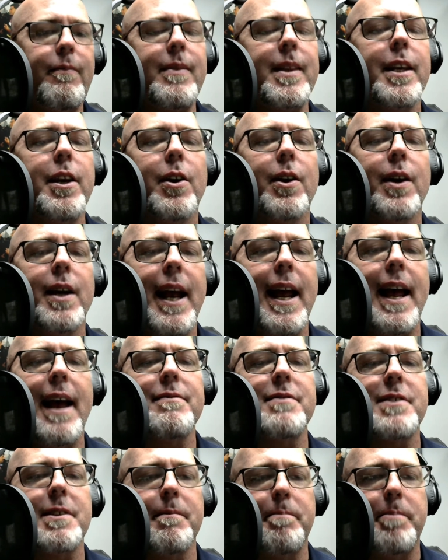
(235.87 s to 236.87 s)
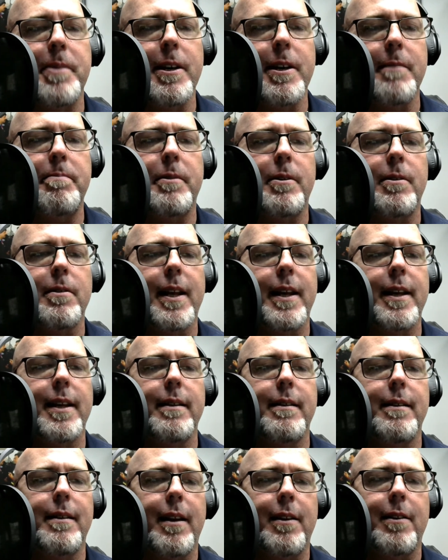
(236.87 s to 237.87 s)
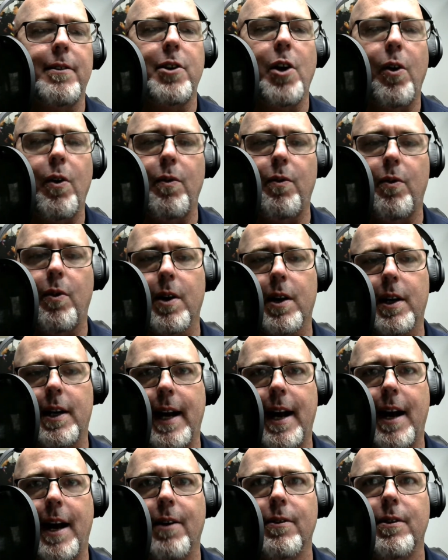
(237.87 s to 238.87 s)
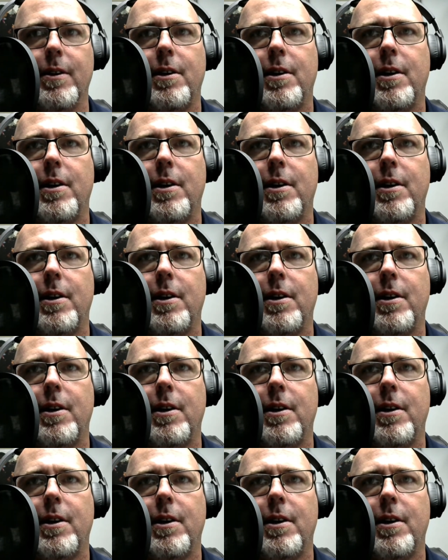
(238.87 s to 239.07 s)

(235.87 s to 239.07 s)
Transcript: You're going to have some people that don't work out.